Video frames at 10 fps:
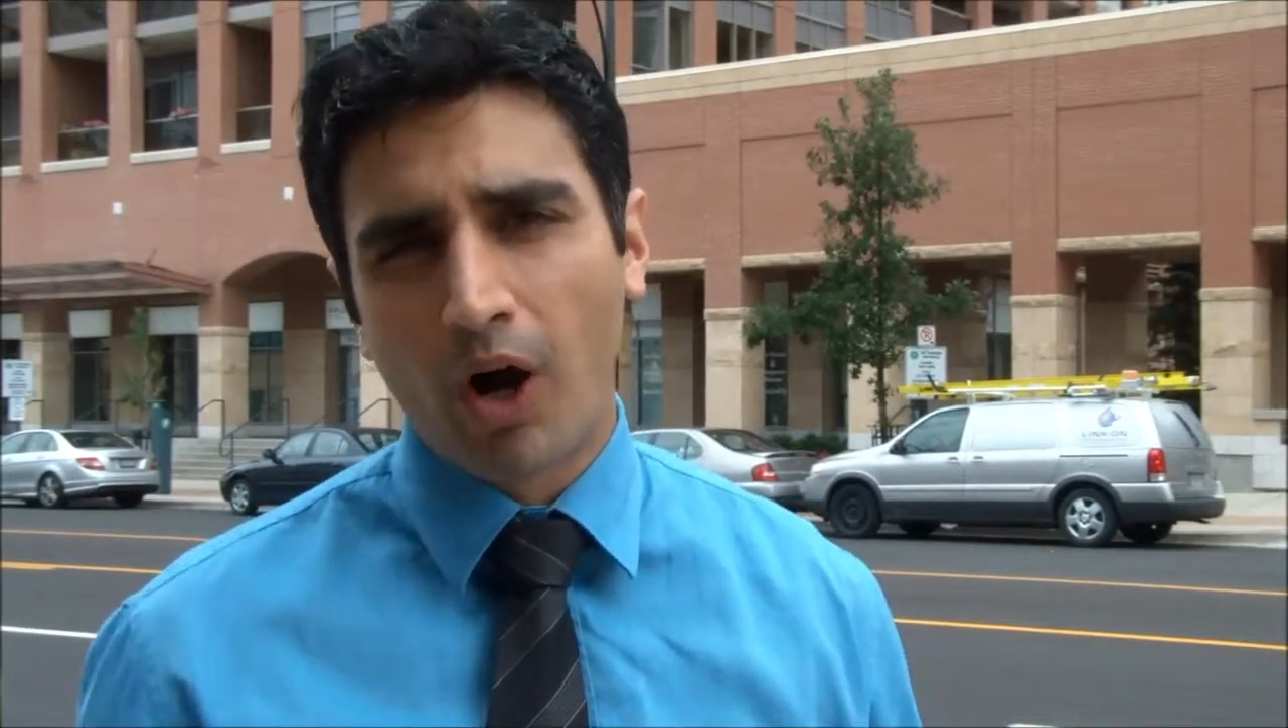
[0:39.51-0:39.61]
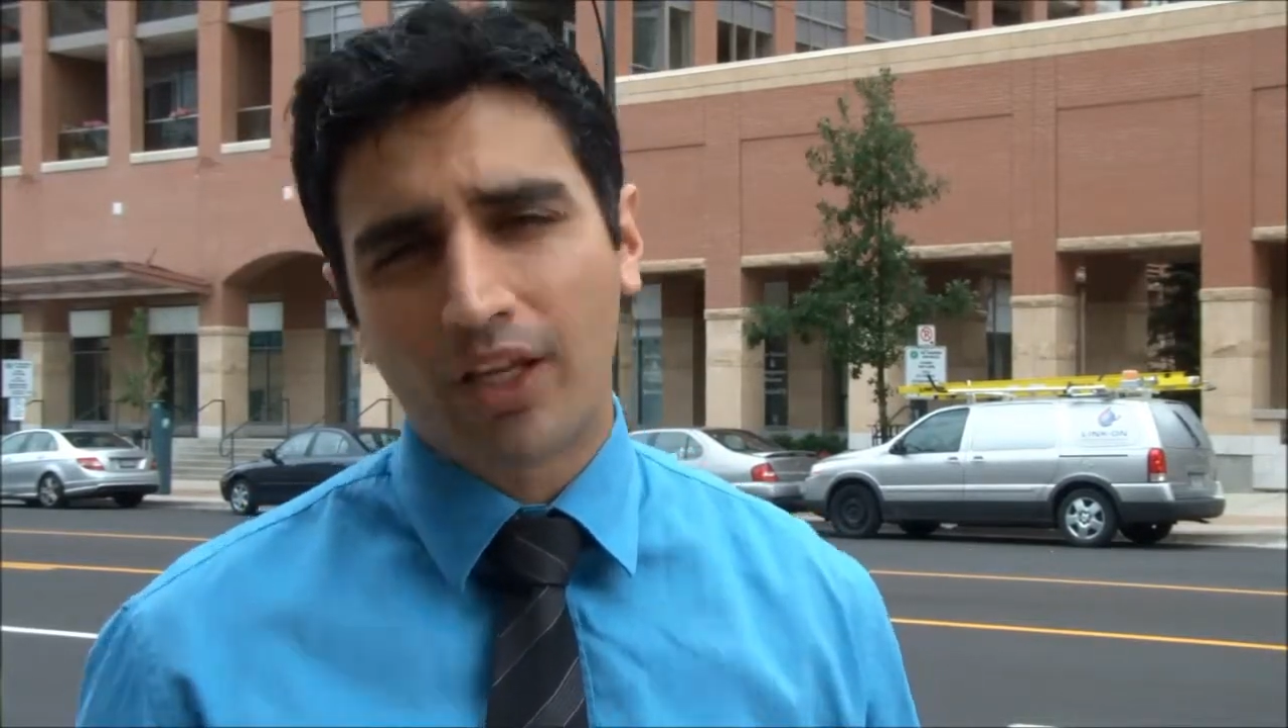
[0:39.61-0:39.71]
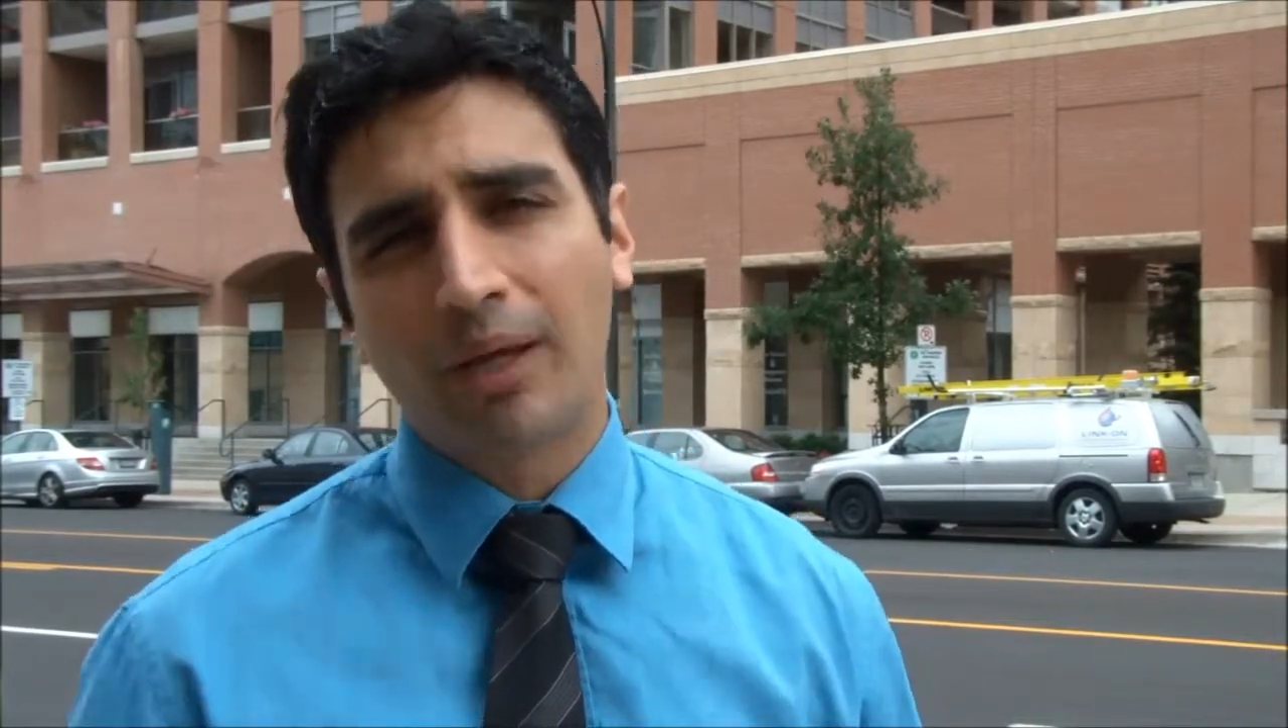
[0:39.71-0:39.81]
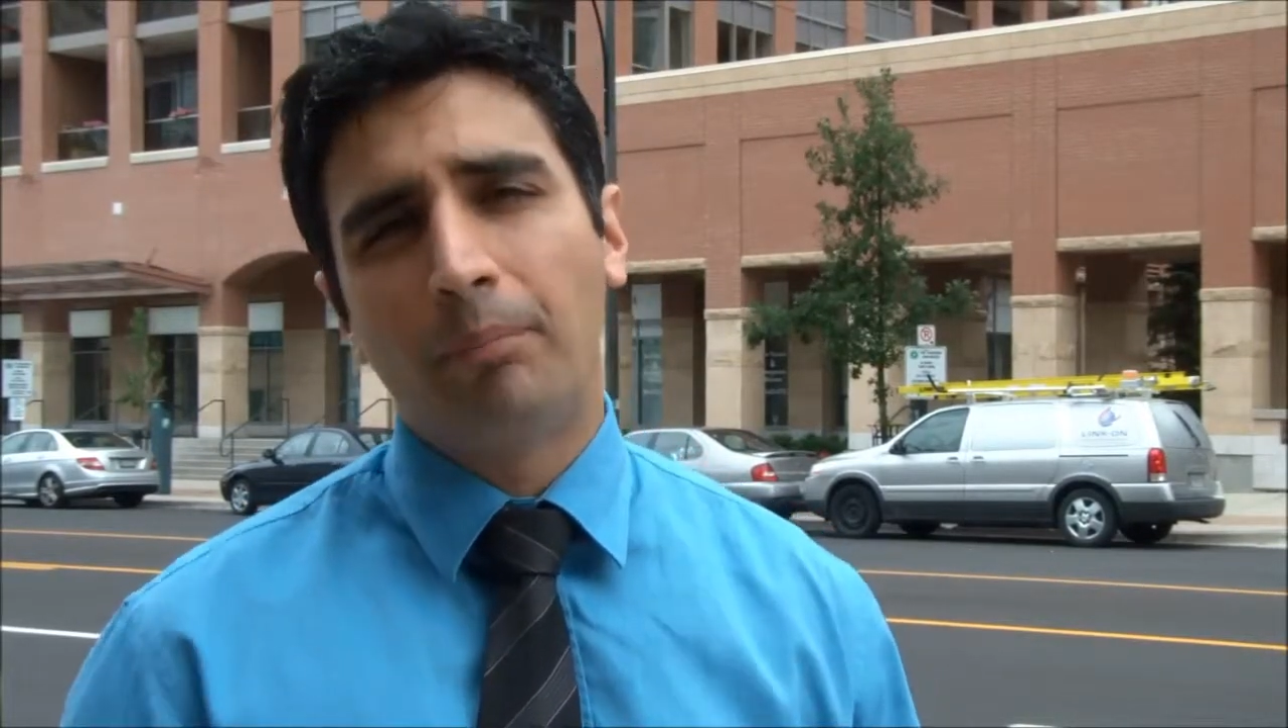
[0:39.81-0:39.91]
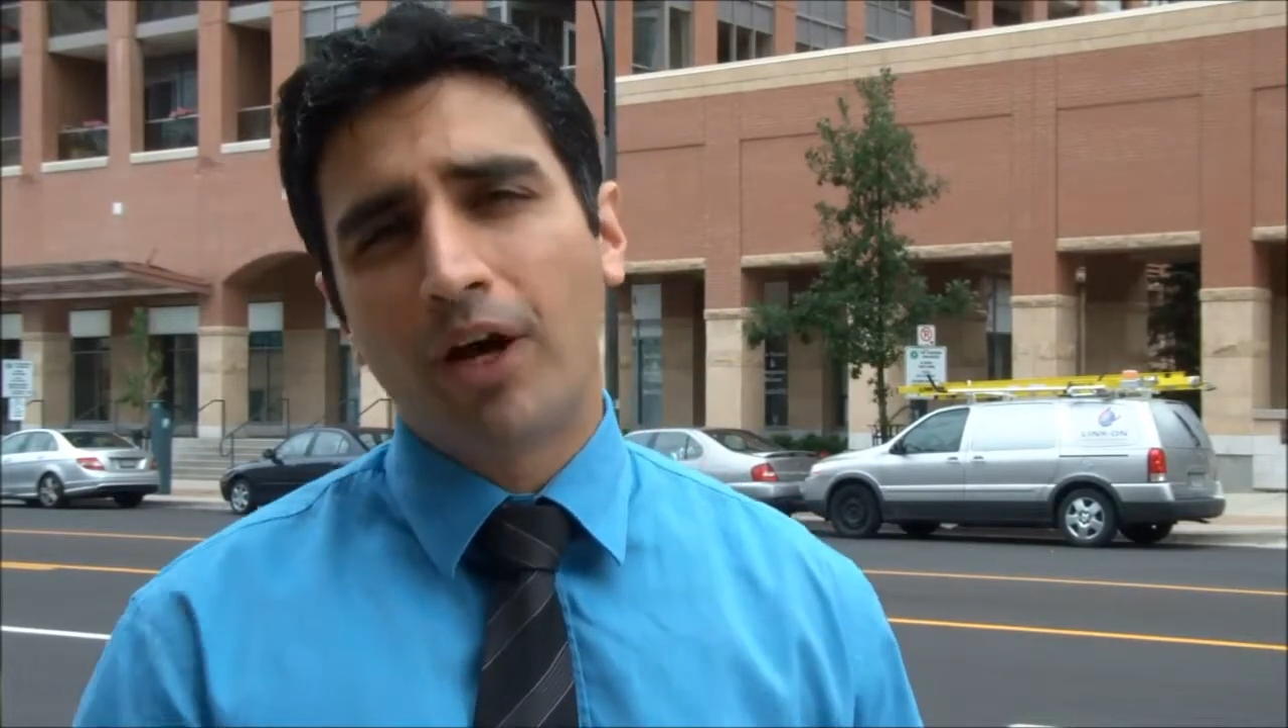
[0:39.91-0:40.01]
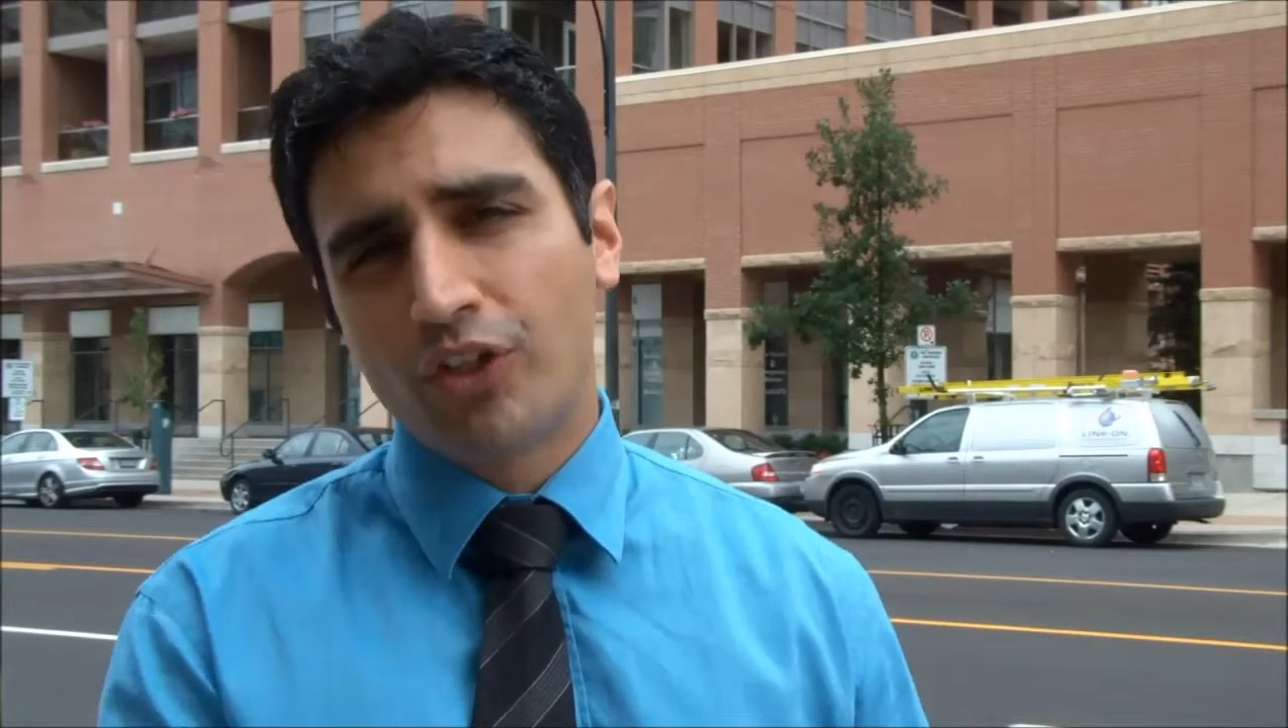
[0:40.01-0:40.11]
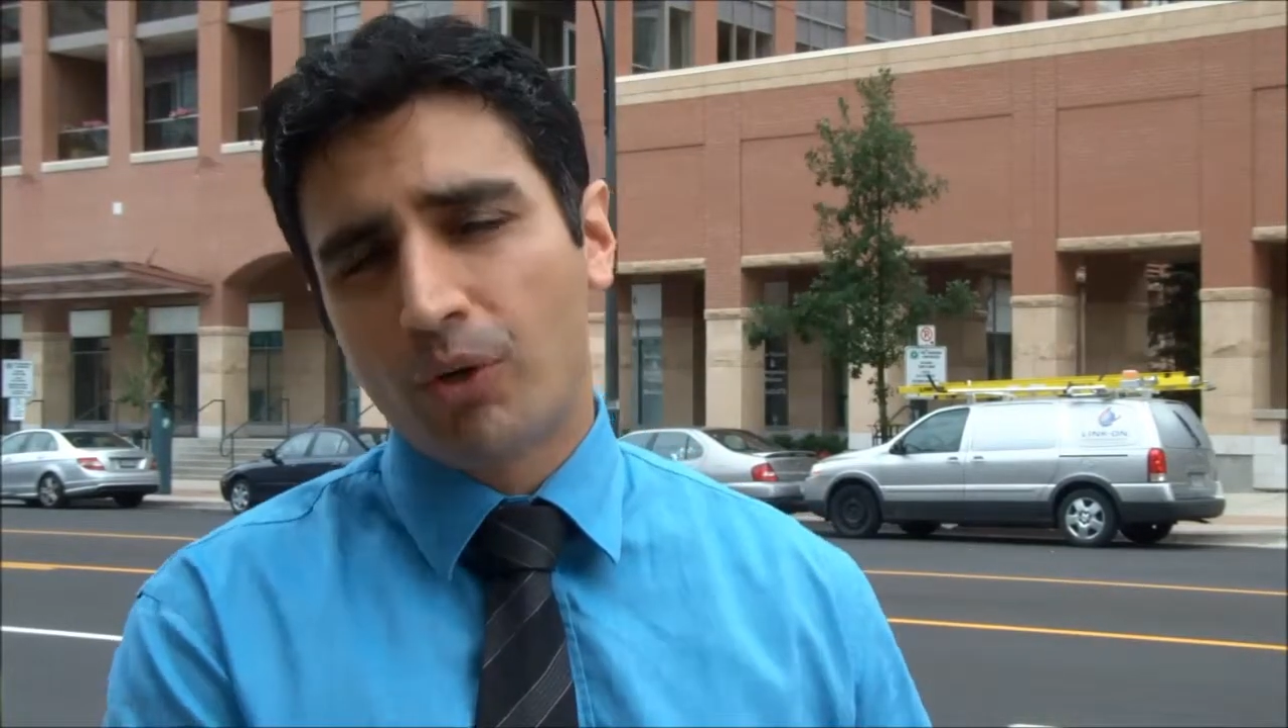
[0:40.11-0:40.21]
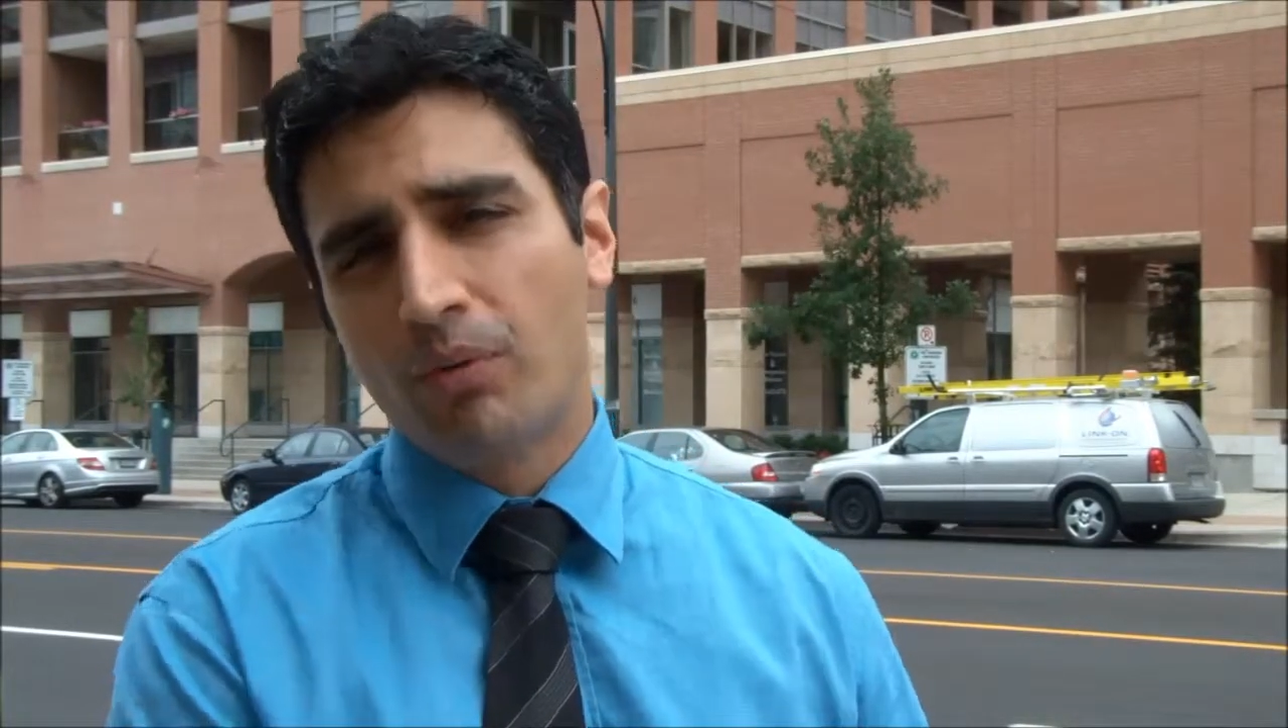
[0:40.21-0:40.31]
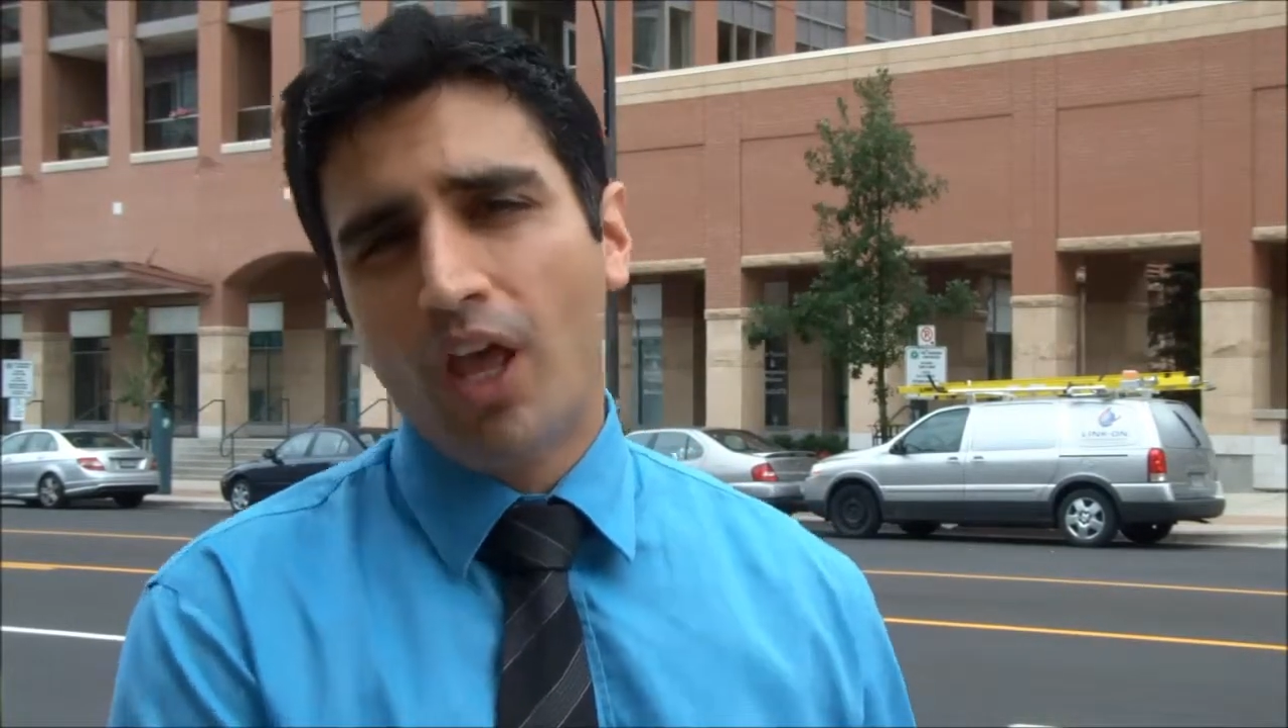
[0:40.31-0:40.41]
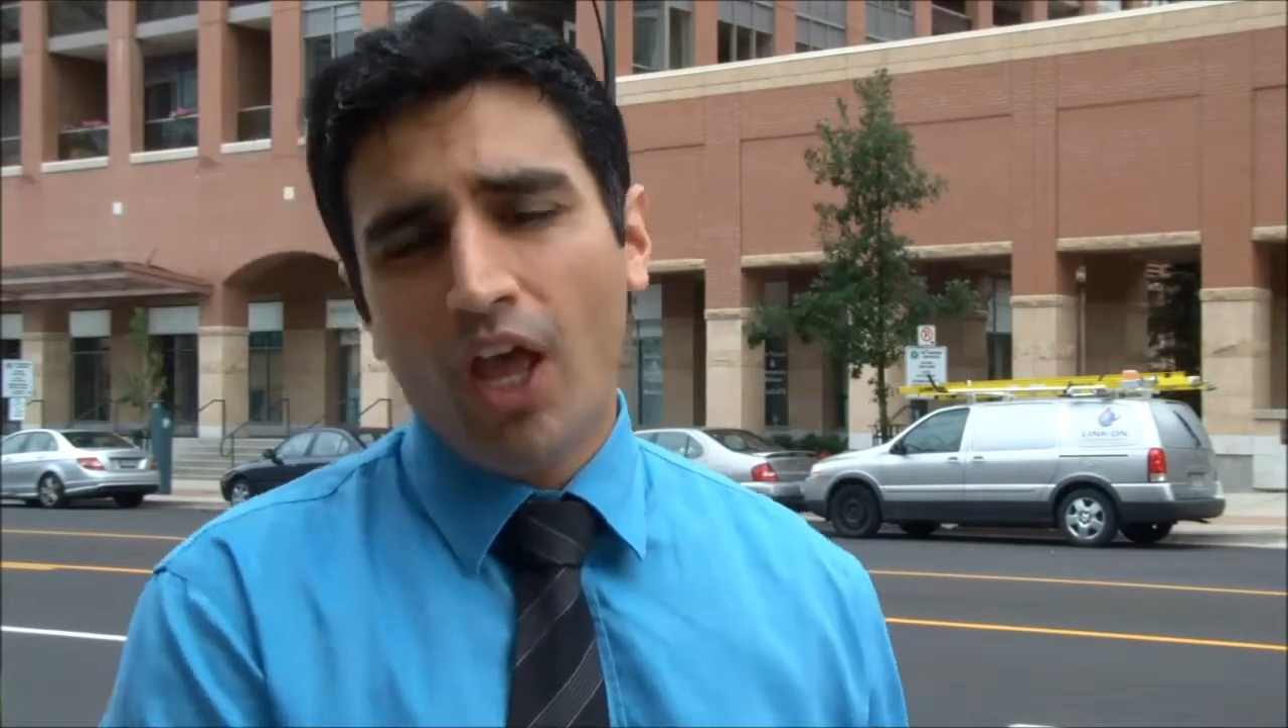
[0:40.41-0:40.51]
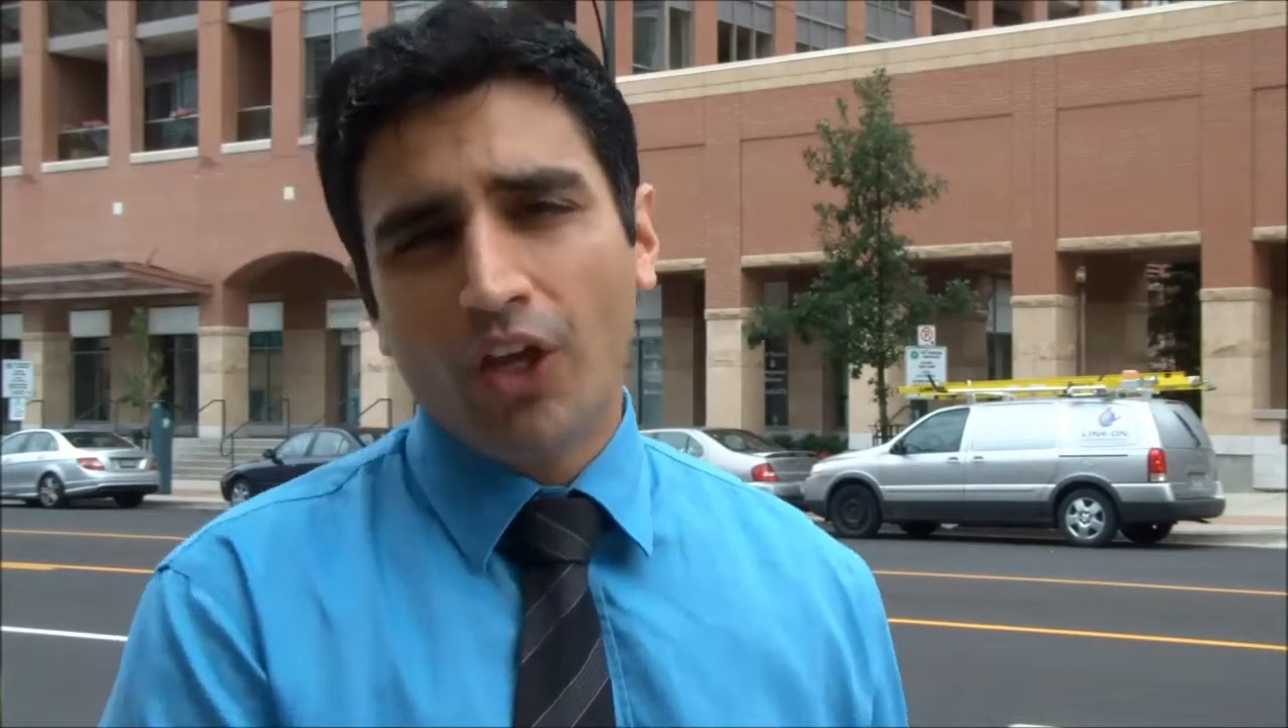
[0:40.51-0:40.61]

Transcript: parking, but your